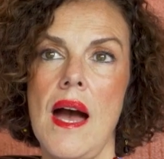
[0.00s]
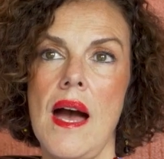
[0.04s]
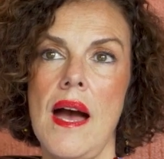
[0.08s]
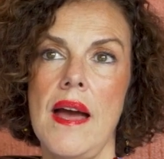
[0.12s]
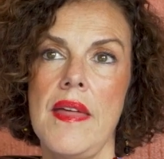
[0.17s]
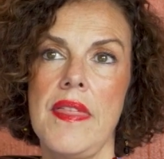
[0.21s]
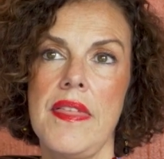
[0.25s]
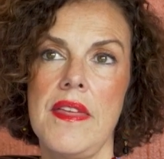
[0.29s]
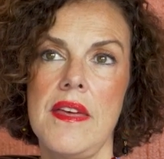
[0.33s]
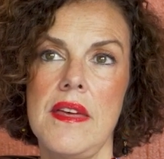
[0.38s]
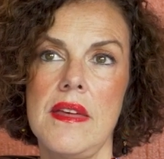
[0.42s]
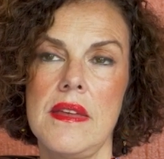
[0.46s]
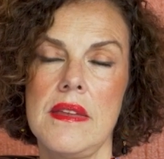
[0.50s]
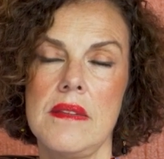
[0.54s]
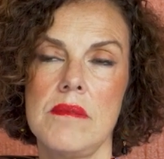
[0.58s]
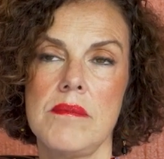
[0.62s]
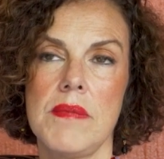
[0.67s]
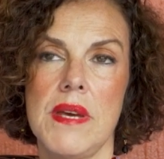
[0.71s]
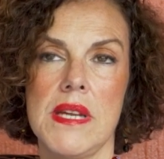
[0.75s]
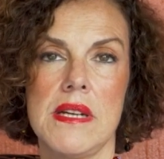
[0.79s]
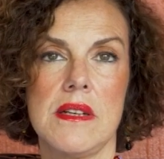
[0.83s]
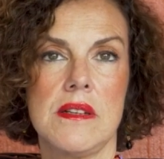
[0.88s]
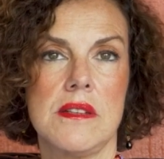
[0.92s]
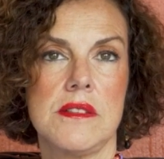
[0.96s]
I think
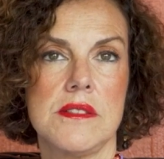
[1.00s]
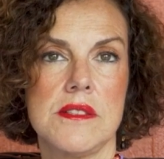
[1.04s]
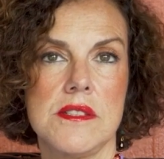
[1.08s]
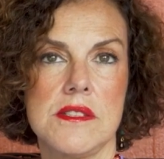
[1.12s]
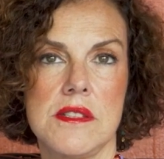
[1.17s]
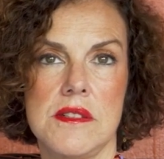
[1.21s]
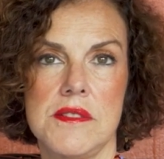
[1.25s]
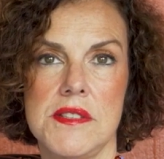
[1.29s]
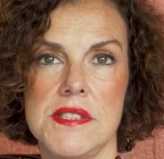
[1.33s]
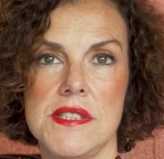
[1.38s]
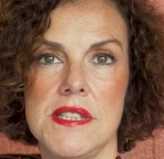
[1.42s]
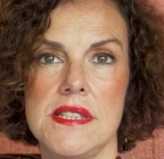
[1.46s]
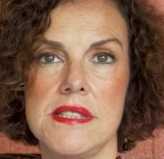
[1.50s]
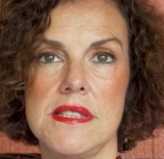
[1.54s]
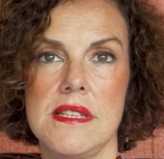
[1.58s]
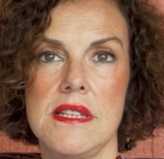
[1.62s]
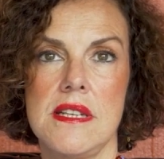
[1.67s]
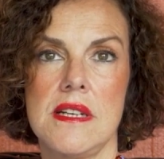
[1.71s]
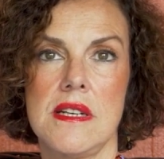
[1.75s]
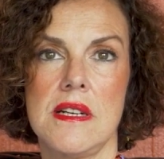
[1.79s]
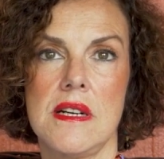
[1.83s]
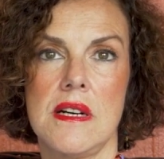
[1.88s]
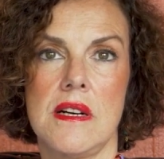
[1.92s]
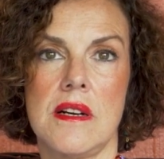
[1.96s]
medical services
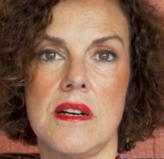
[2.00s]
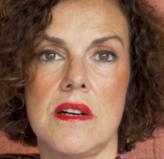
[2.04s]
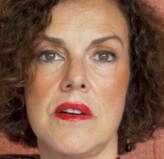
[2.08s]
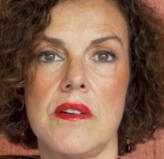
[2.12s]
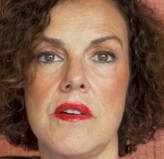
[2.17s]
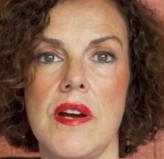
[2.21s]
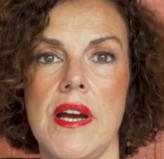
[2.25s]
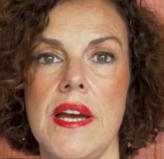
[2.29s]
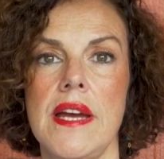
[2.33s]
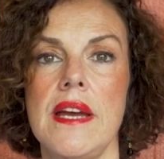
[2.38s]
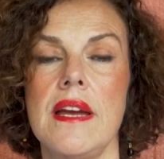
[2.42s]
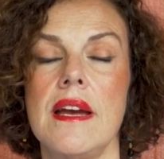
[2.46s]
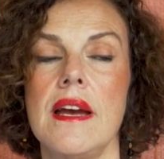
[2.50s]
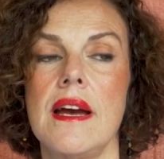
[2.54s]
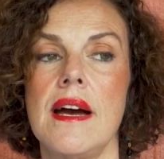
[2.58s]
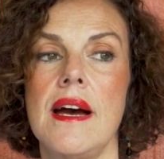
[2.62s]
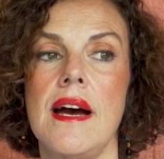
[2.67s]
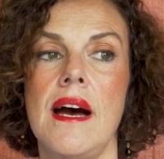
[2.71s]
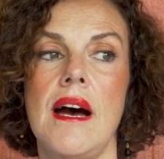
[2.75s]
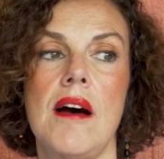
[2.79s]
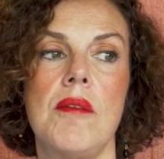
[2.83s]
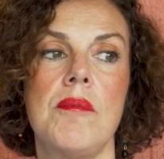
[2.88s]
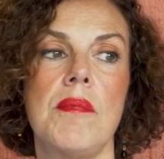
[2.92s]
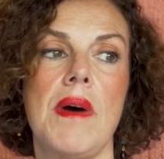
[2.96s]
here are great.
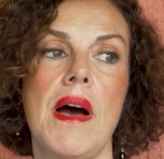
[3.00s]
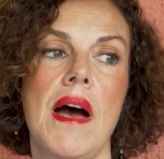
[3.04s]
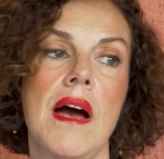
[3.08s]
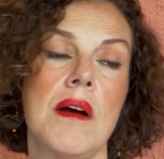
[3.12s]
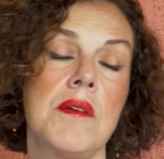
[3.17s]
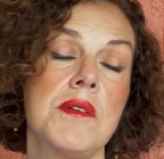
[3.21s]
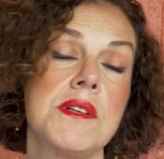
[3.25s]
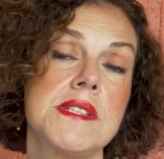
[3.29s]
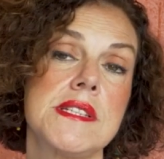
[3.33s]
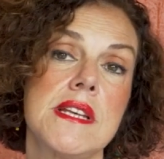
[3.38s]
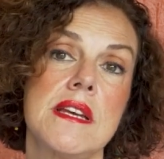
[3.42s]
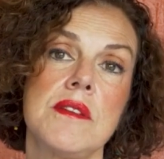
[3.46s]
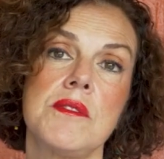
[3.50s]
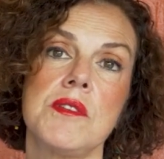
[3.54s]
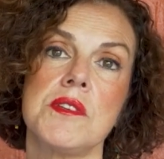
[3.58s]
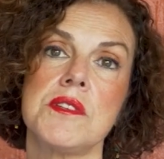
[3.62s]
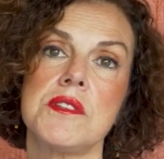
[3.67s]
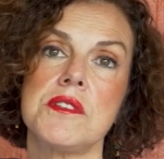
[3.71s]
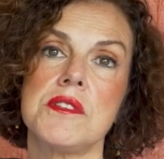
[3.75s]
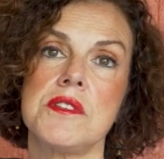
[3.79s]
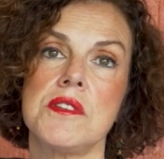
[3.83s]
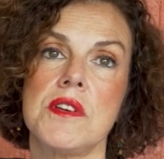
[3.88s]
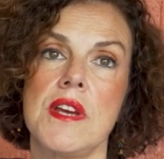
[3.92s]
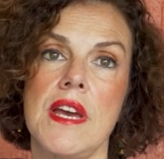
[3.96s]
I was
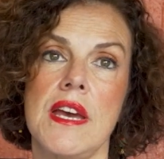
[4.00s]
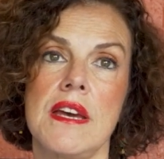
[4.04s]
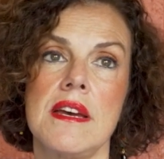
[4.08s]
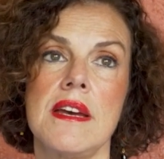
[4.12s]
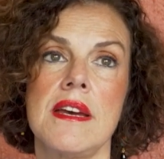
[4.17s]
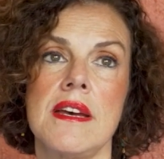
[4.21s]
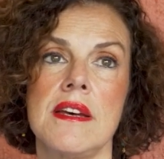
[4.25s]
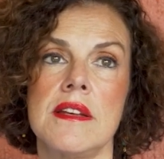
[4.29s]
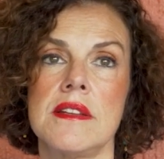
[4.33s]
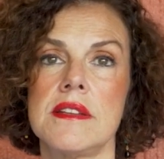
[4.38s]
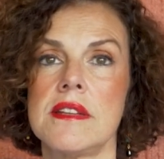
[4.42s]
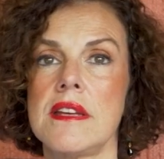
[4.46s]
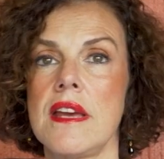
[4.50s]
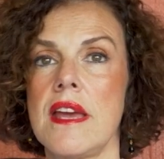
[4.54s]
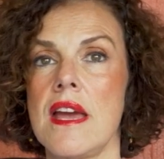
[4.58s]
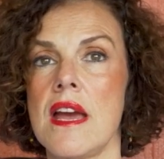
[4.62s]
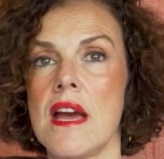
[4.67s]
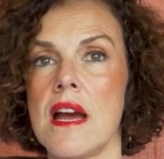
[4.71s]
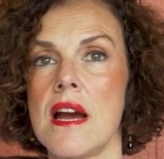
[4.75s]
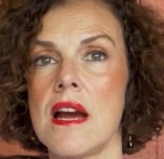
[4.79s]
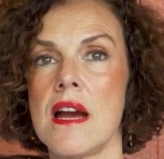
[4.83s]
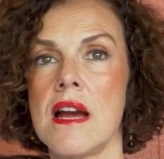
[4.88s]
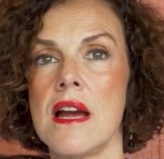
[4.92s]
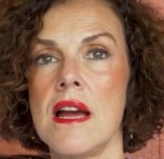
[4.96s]
able to get health
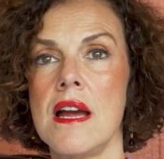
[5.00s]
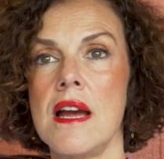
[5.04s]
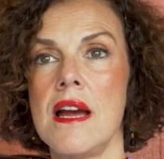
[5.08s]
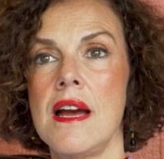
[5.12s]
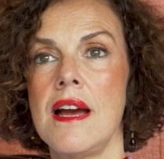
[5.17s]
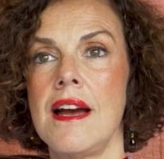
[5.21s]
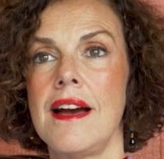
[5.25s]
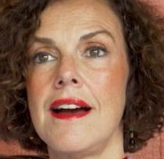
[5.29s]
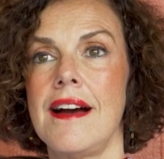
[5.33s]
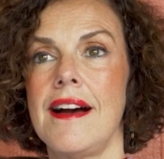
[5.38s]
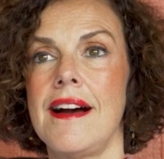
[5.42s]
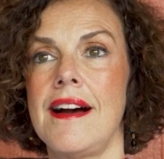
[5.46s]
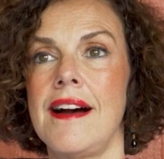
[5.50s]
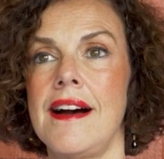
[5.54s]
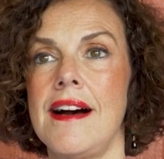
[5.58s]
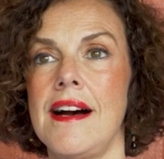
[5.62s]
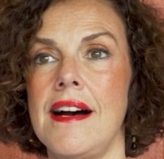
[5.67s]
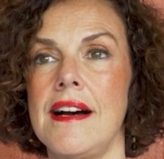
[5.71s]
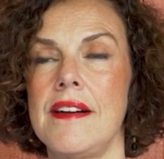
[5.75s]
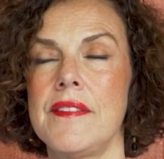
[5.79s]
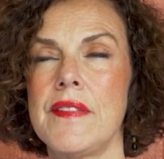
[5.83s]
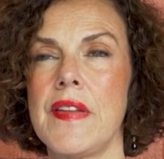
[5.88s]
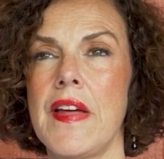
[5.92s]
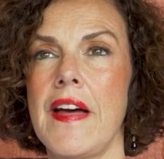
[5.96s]
care.
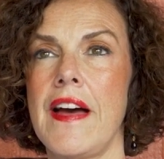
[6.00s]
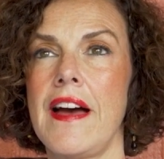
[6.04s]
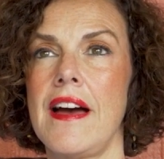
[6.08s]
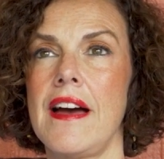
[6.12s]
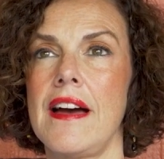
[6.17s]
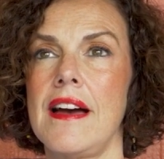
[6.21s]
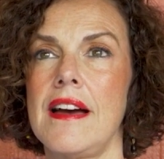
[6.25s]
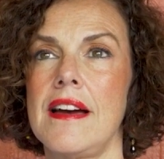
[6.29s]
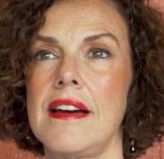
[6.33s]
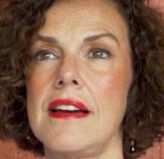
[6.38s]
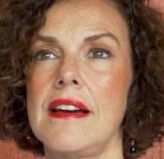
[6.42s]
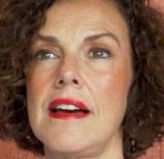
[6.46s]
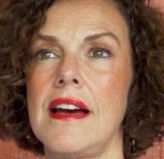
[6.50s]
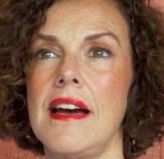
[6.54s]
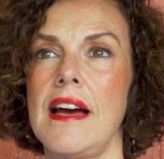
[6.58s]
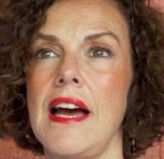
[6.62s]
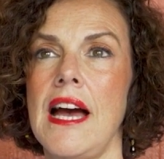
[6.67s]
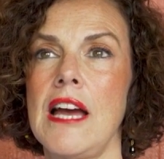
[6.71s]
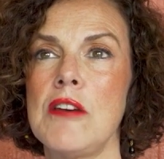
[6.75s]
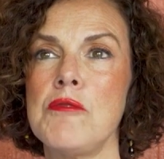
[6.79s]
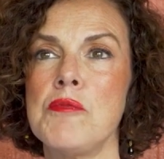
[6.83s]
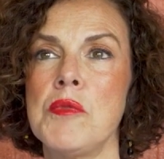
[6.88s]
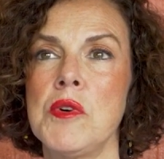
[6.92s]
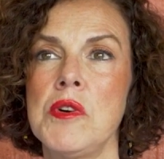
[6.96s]

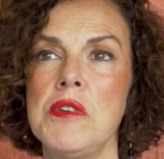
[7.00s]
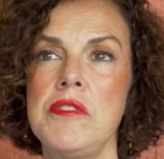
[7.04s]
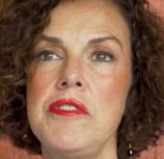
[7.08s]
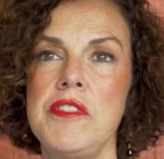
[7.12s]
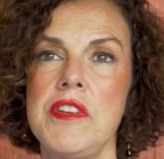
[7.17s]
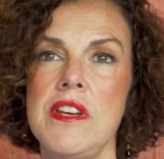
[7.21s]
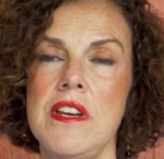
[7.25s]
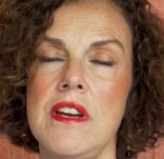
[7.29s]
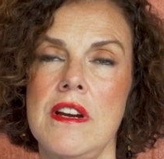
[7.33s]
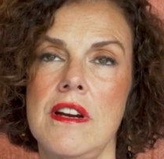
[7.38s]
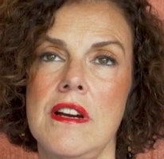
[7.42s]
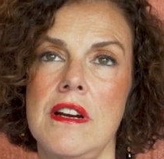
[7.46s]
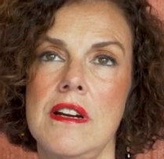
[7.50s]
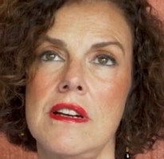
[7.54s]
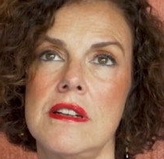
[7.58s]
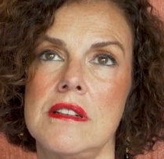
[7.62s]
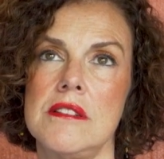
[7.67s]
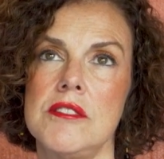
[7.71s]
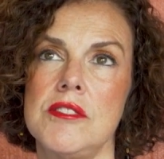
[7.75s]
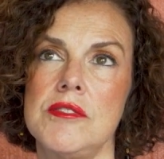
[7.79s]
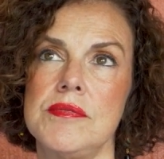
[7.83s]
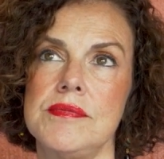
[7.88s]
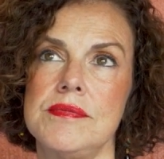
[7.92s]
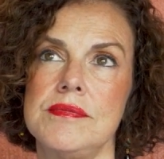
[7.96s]
I moved here,